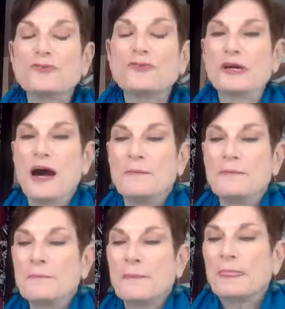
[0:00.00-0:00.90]
growing
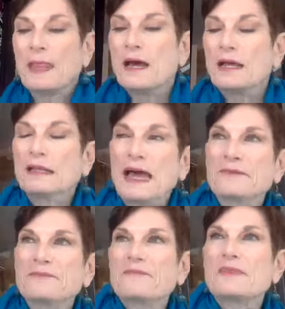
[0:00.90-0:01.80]
up,
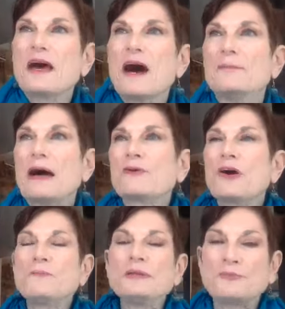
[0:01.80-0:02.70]
I um, I grew
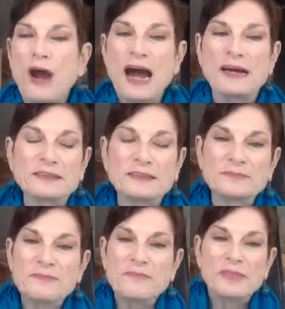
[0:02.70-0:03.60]
up in the
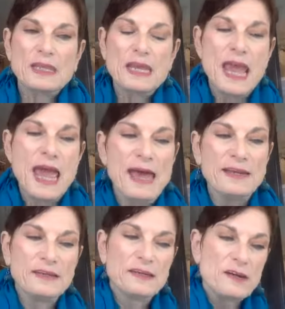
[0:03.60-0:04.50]
Bronx,
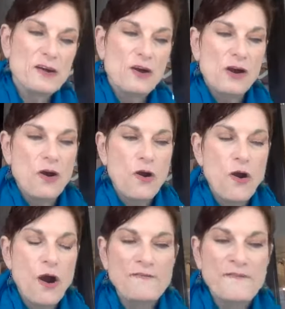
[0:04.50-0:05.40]
and
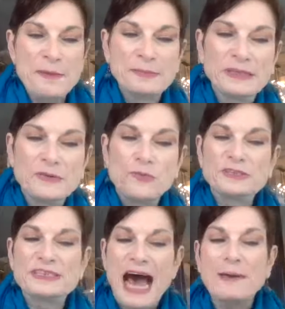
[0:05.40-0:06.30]
our family
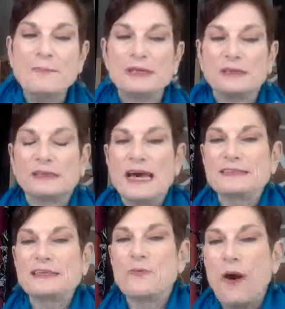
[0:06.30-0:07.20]
was not middle
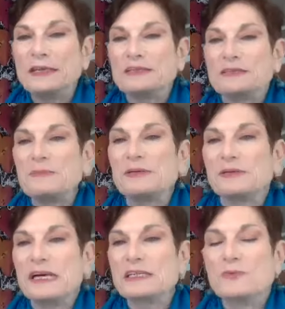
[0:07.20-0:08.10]
class. They wanted to be middle
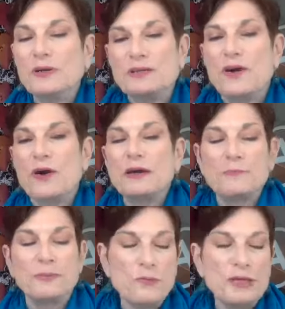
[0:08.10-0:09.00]
class. You know,
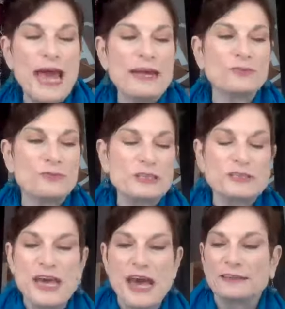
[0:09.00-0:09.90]
we hadn't
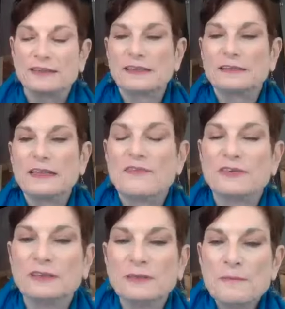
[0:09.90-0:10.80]
reached that
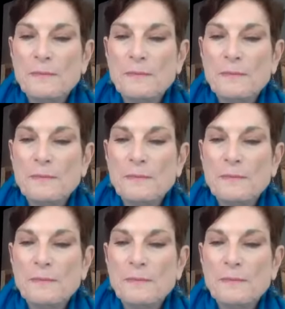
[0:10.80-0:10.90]
level.